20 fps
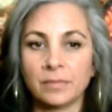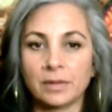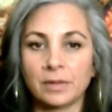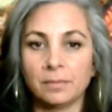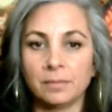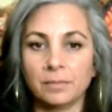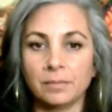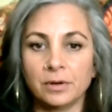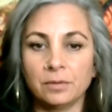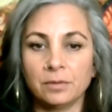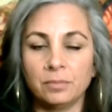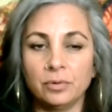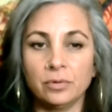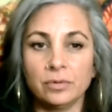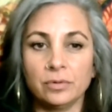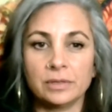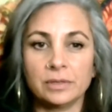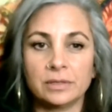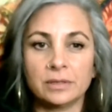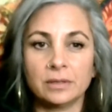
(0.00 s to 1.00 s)
I'm going to
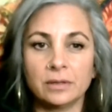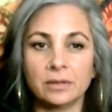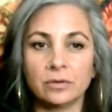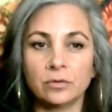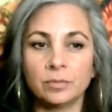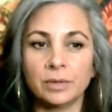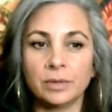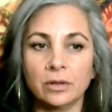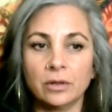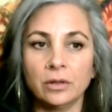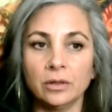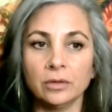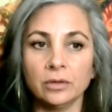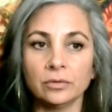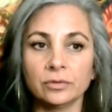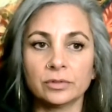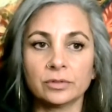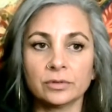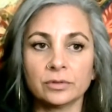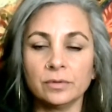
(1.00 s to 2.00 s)
pull this a little bit
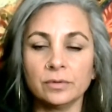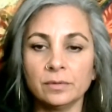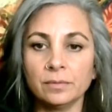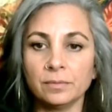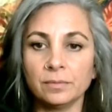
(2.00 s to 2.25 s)
closer.